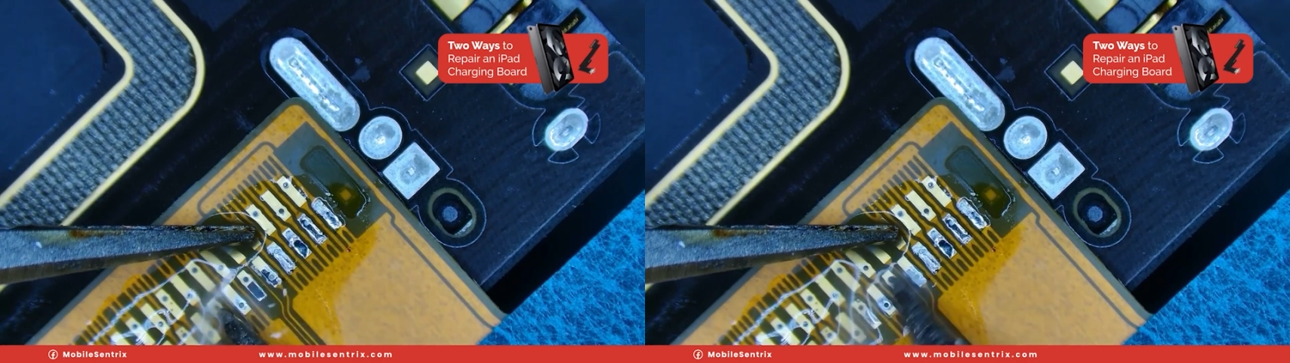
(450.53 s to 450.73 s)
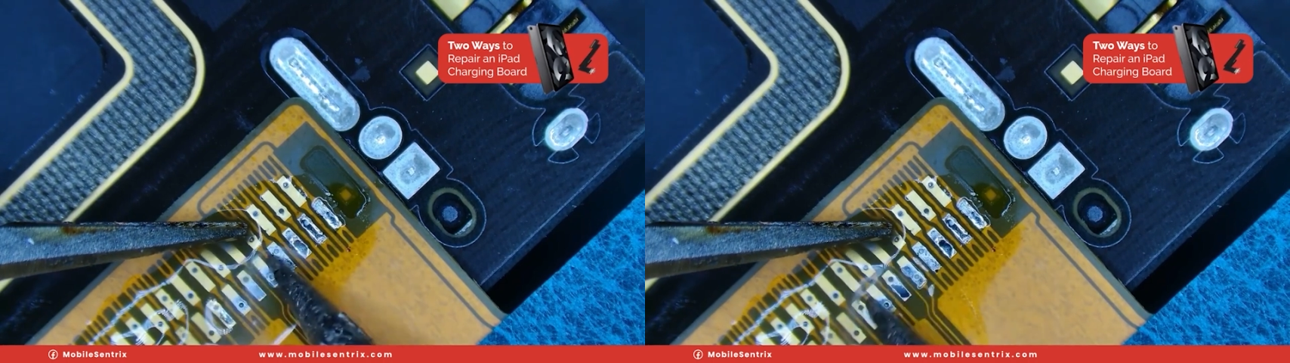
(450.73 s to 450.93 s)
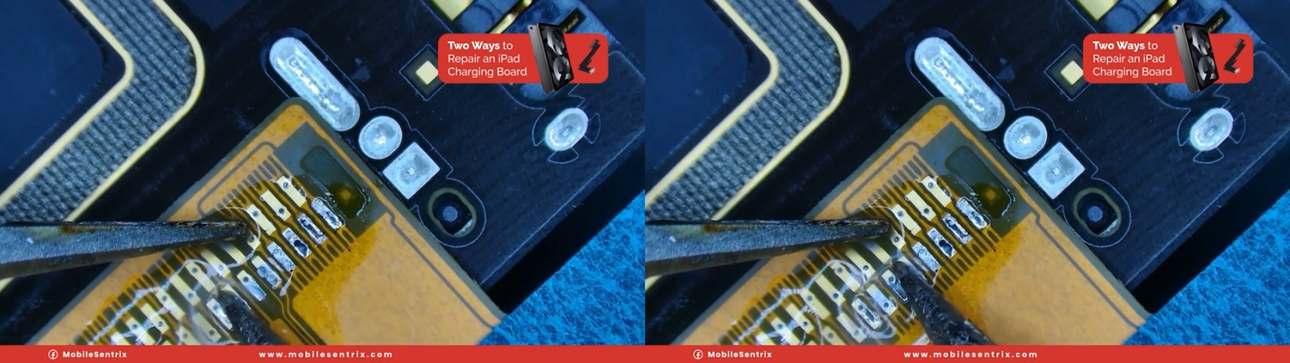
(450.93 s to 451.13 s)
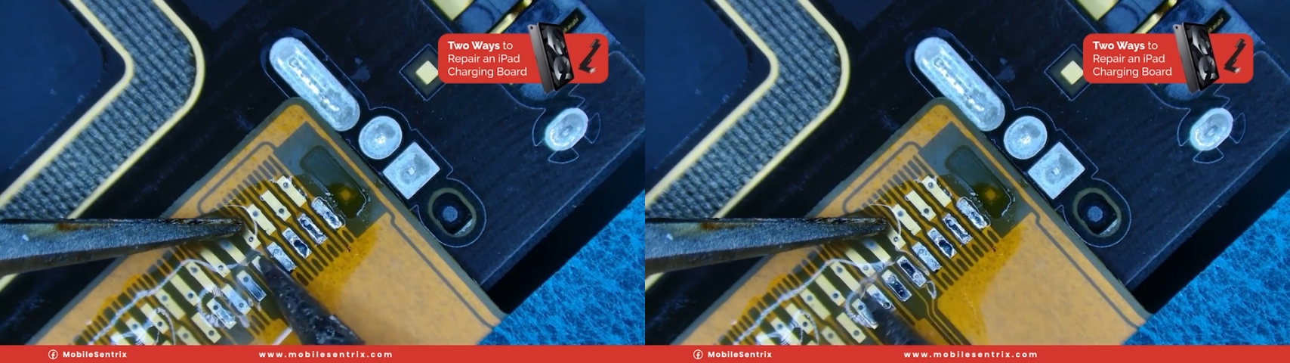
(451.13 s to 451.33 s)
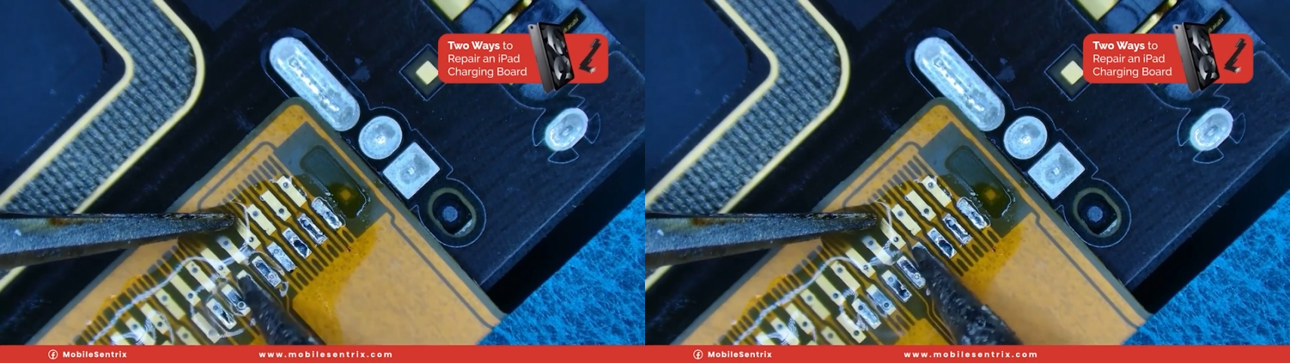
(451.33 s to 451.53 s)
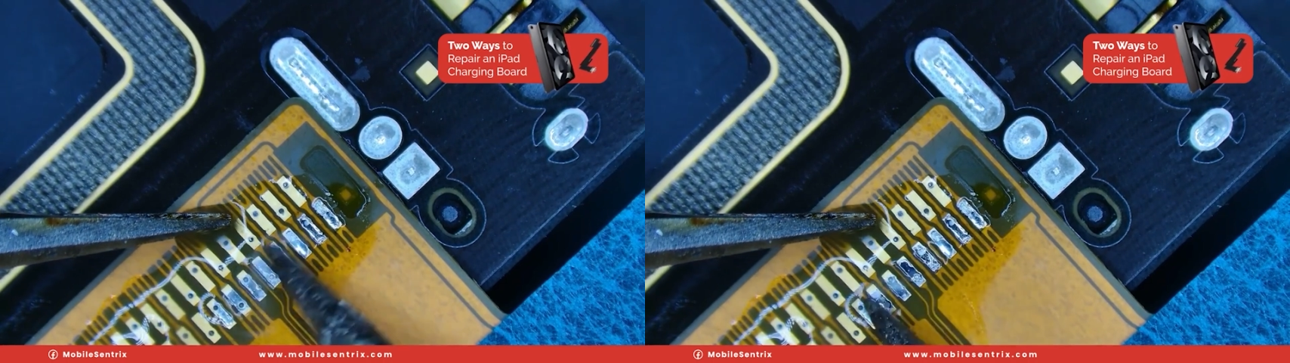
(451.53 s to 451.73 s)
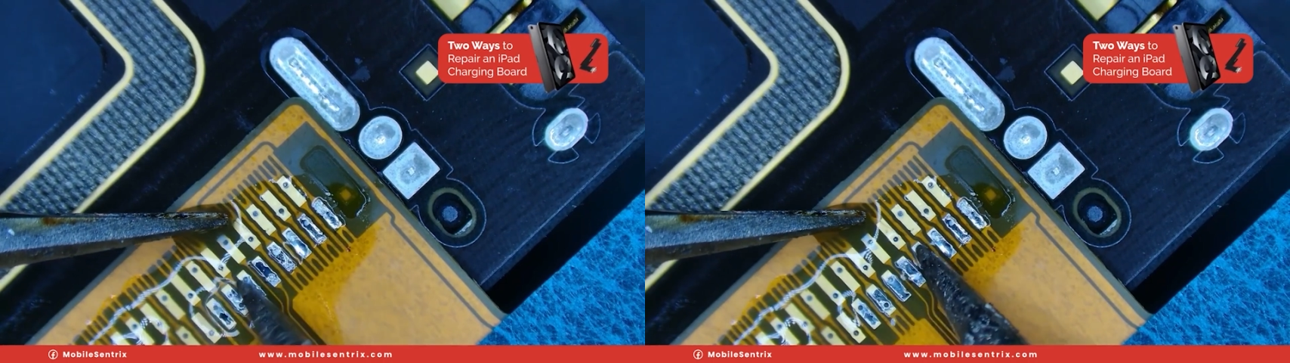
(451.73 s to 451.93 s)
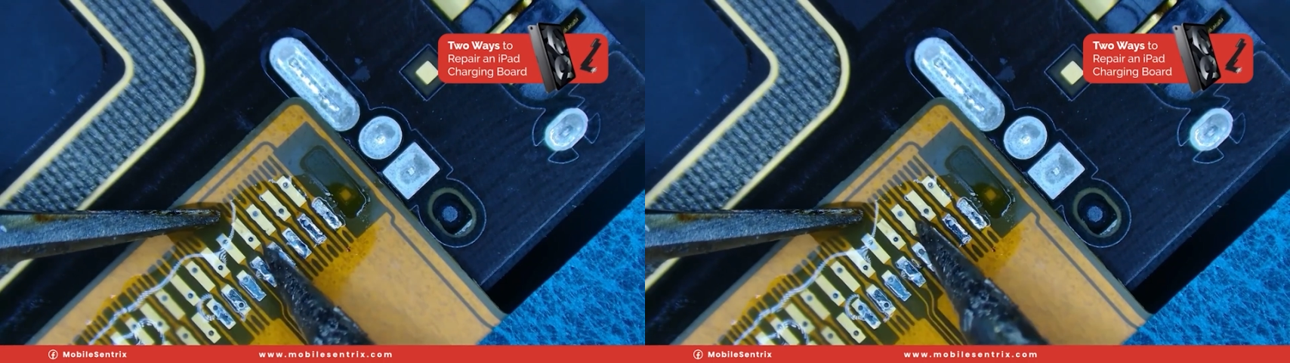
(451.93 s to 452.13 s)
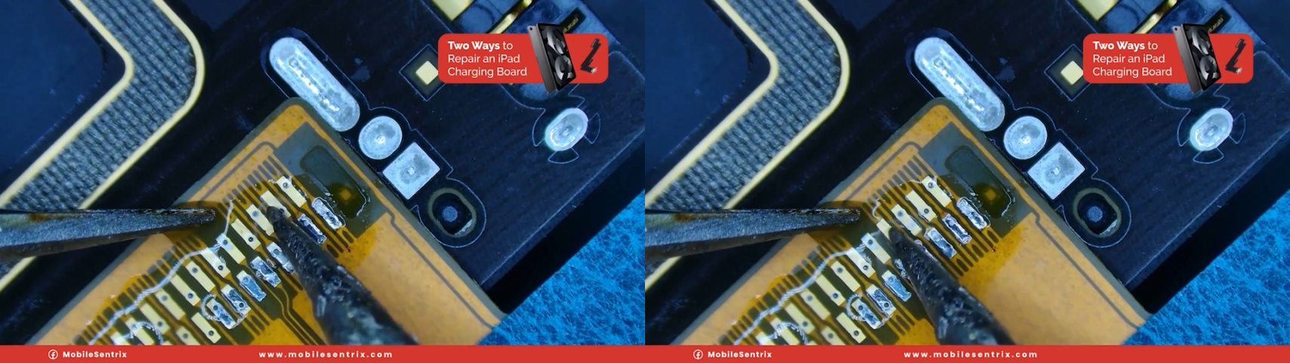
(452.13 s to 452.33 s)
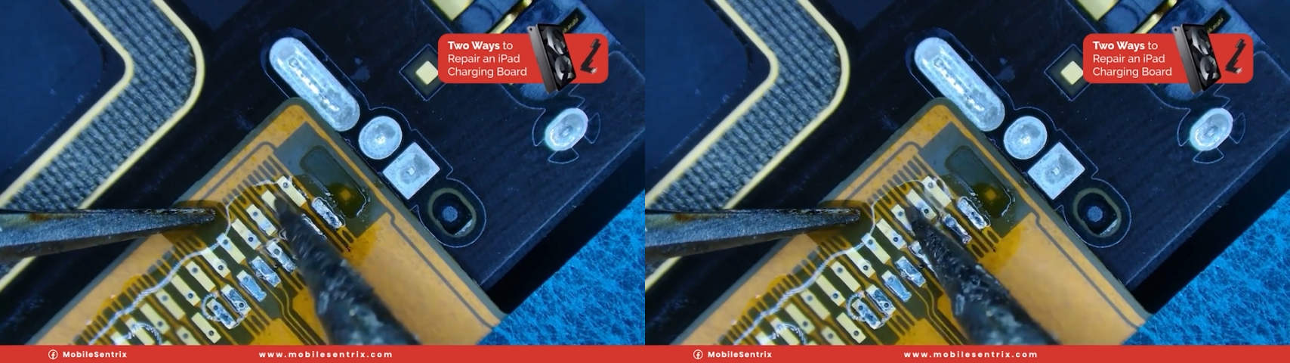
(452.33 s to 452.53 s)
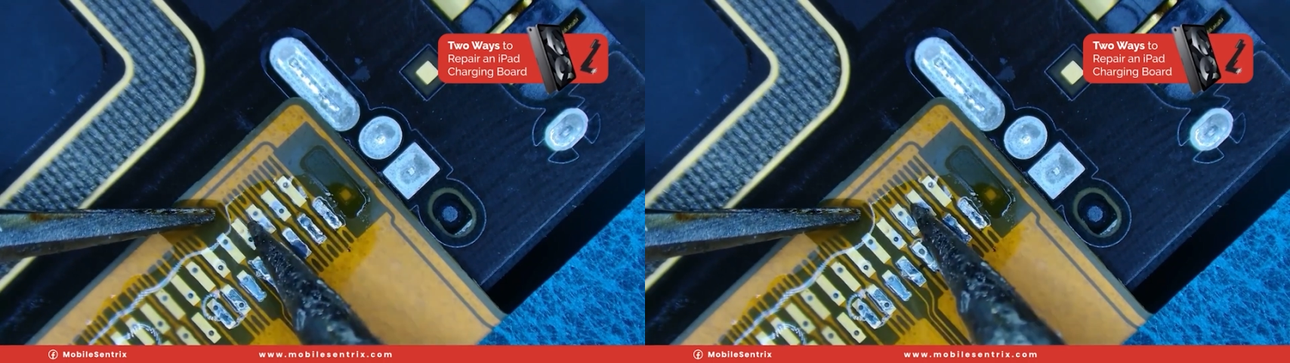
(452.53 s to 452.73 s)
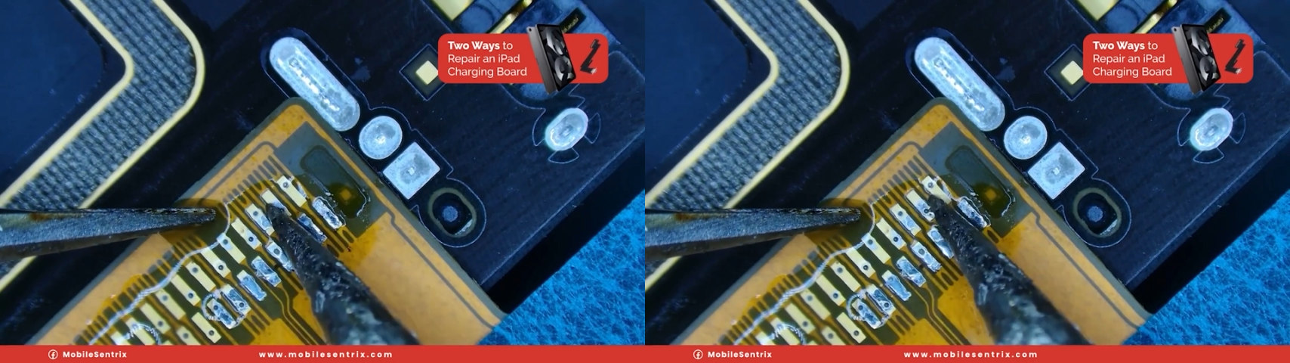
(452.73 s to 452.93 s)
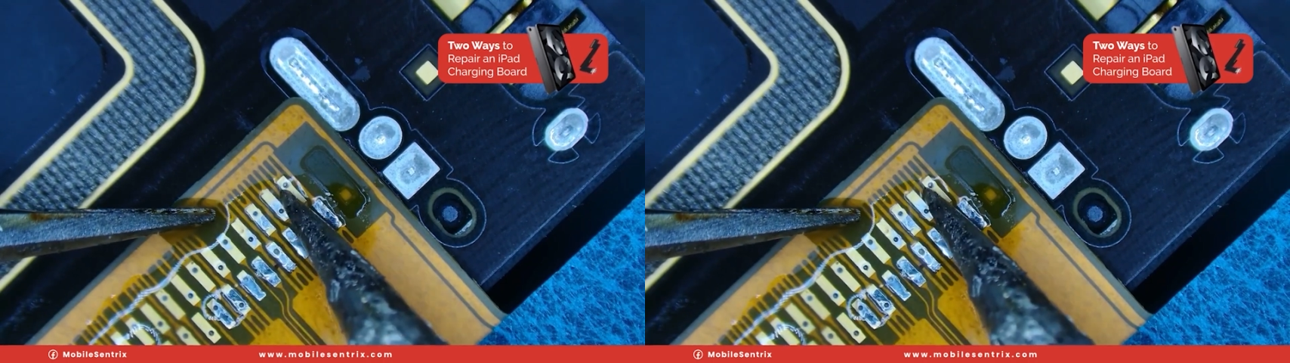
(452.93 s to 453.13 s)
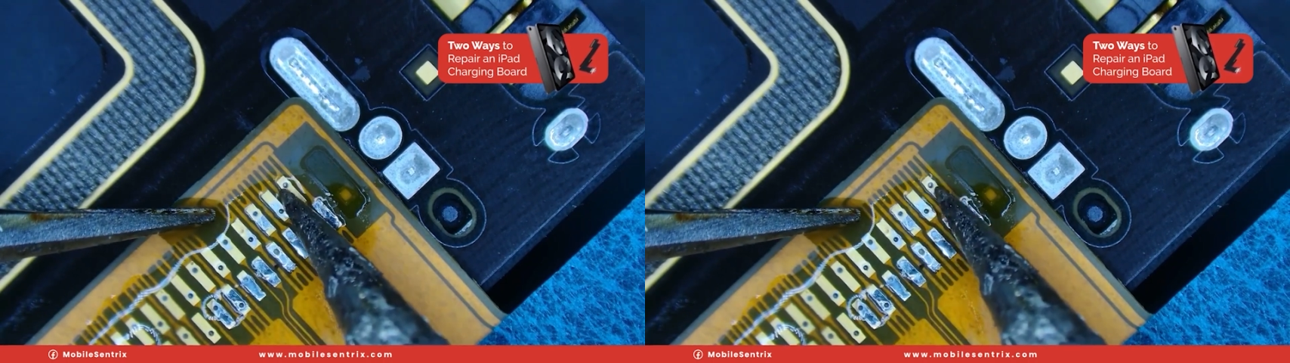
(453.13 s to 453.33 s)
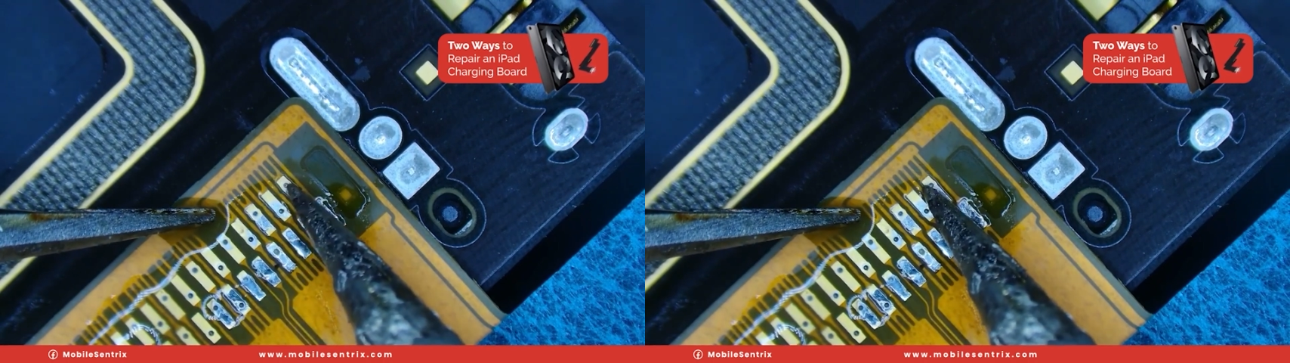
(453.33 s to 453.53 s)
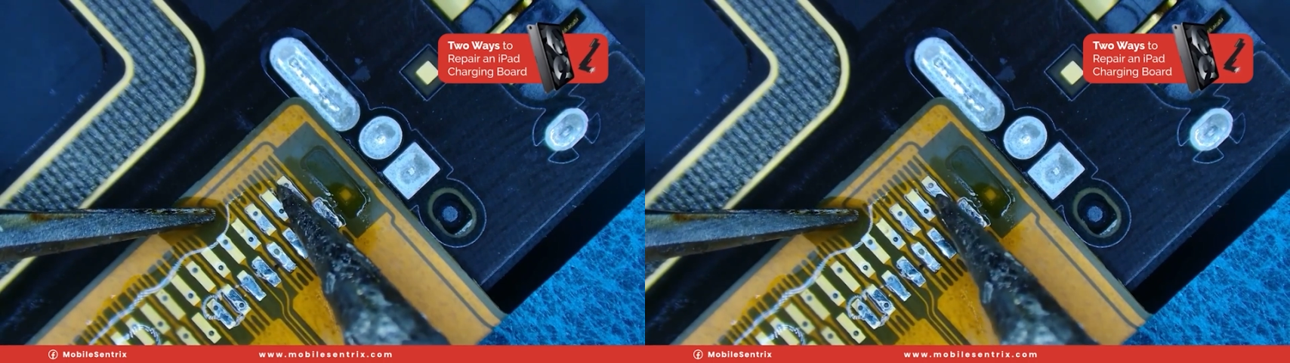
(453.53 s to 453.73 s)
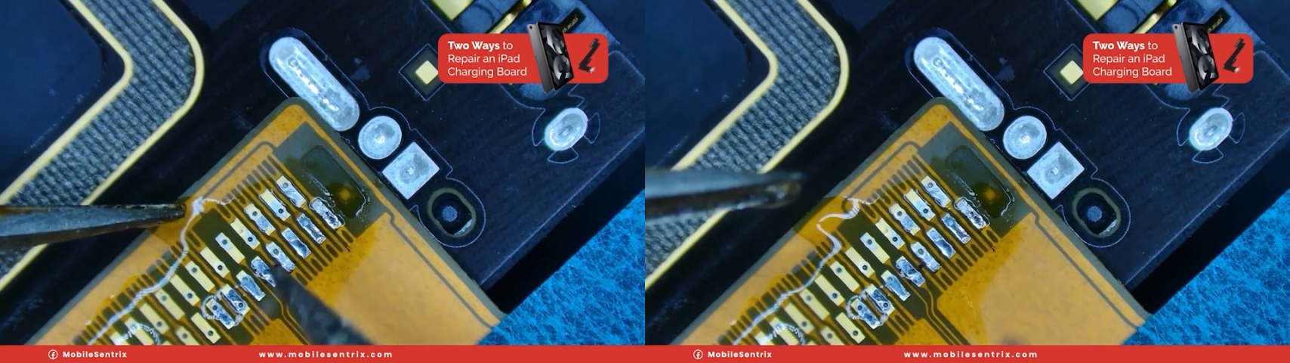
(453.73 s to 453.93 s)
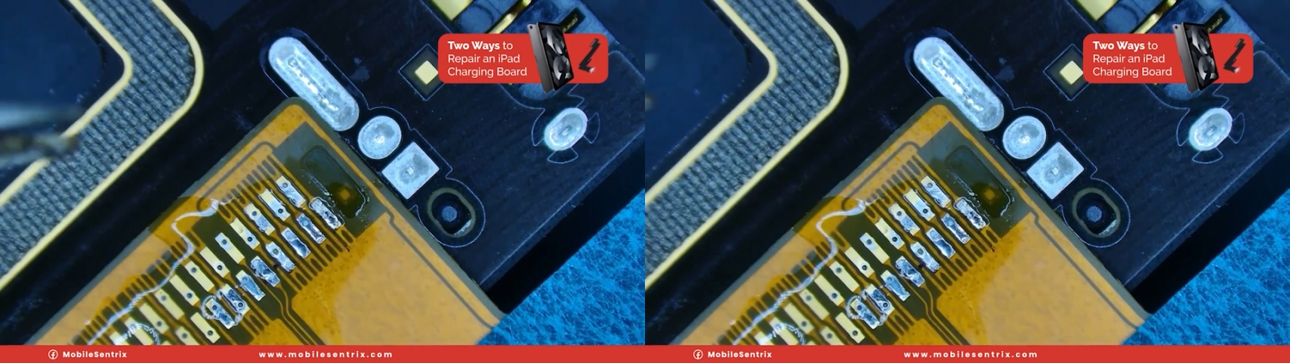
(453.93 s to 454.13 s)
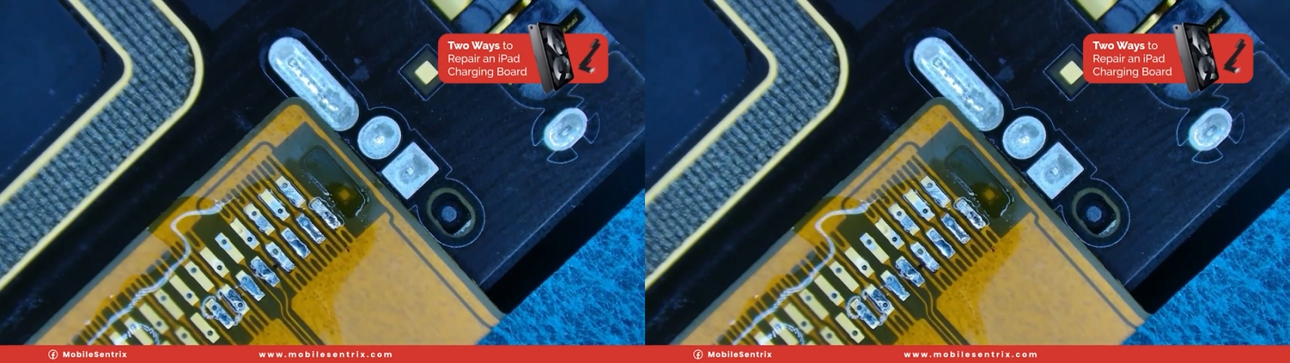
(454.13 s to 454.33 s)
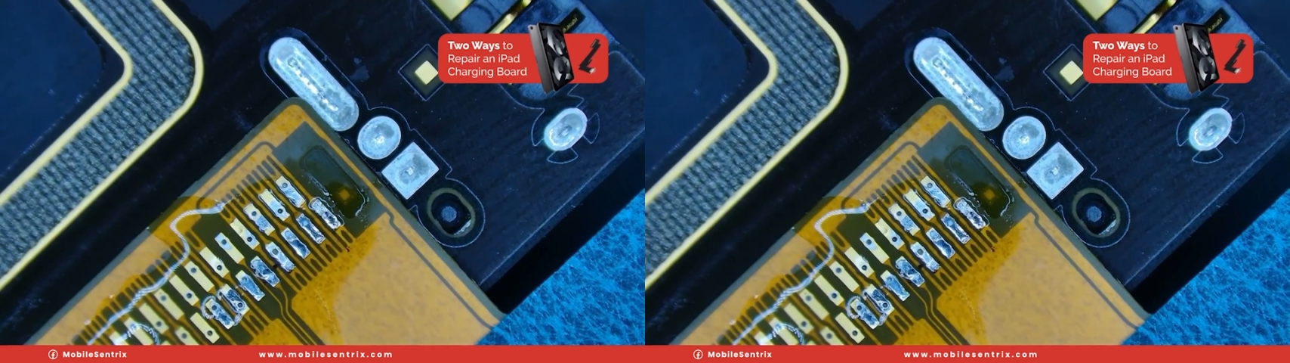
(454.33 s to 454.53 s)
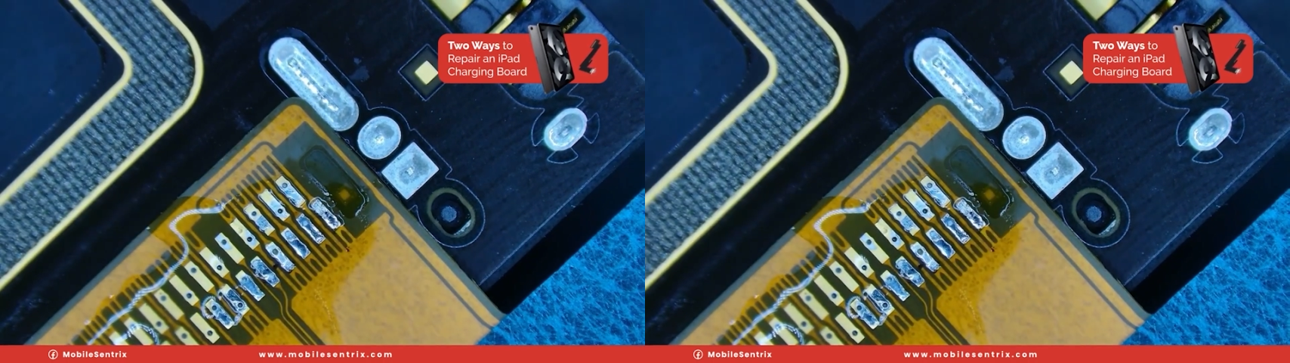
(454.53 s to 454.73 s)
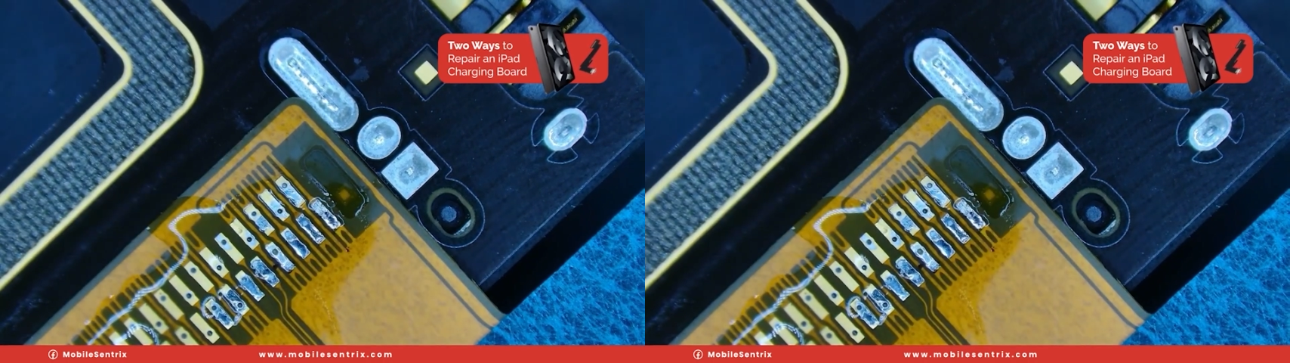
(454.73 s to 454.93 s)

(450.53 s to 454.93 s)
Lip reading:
Nobody's mouth can be seen.